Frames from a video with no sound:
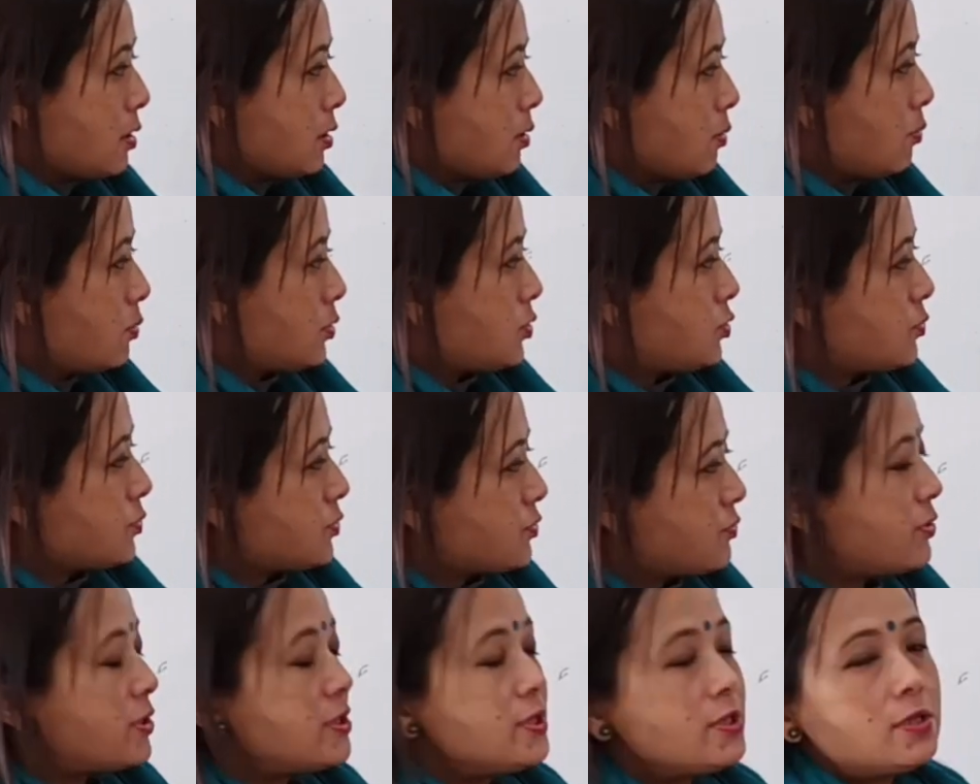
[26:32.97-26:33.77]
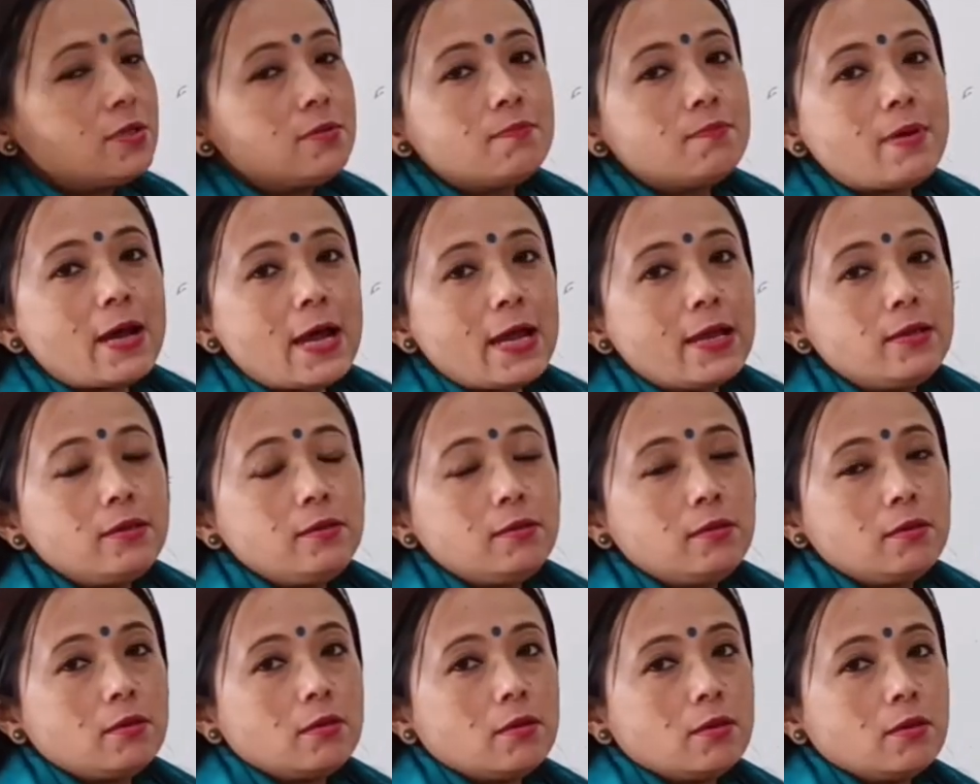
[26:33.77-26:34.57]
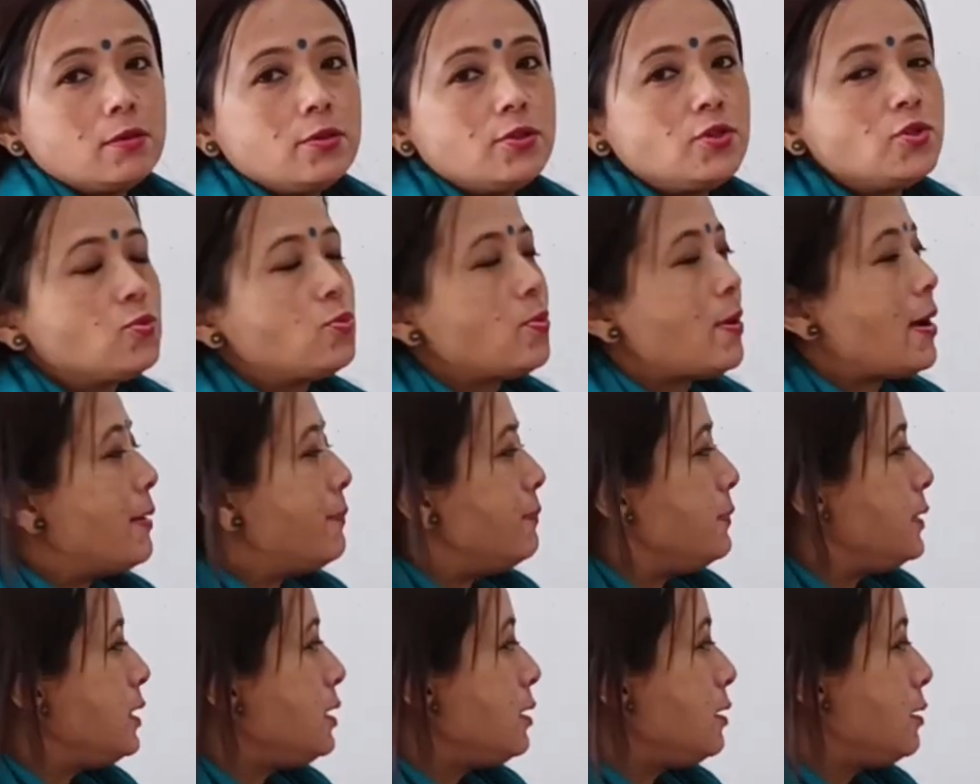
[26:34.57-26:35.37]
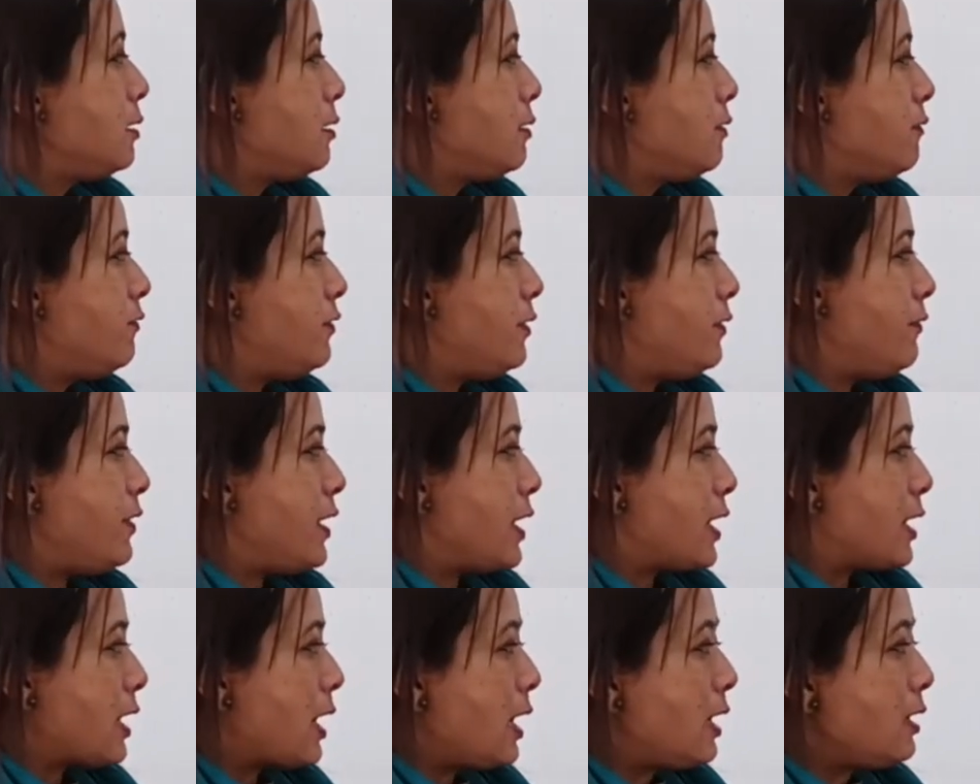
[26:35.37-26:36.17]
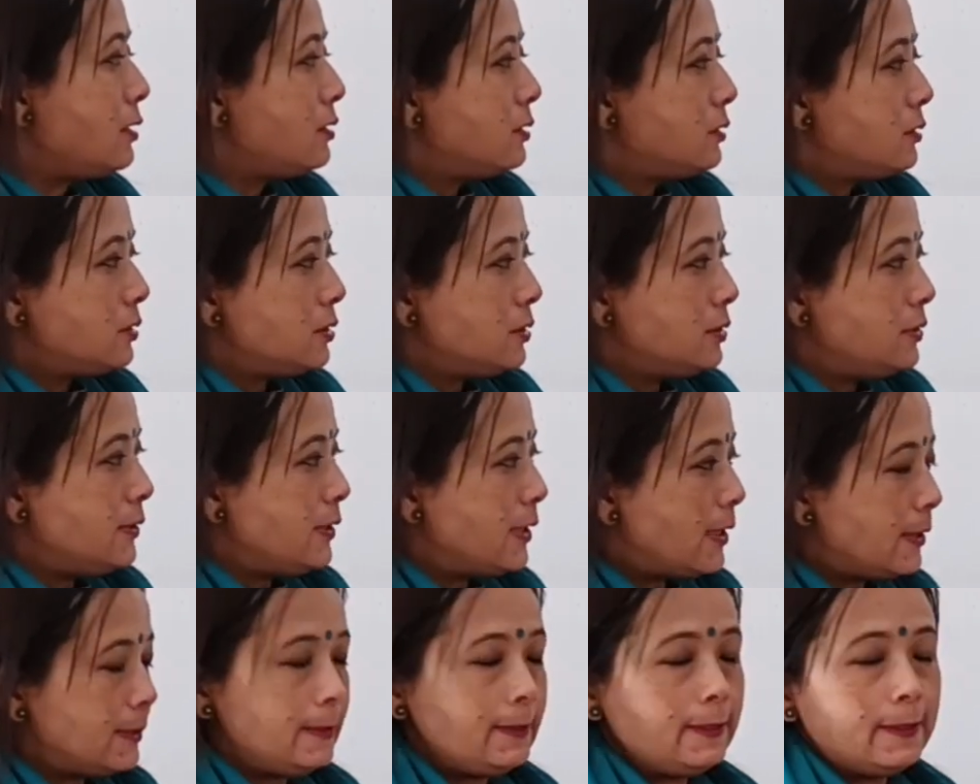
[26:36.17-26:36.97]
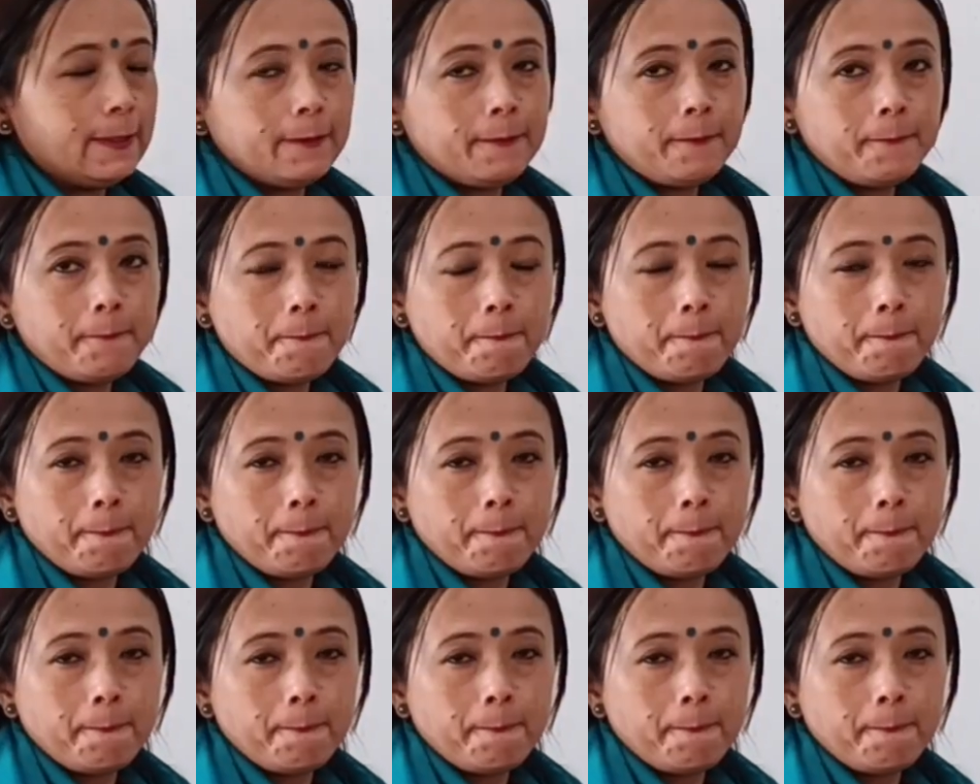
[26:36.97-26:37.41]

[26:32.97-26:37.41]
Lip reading: which was written by Swami Vivekananda.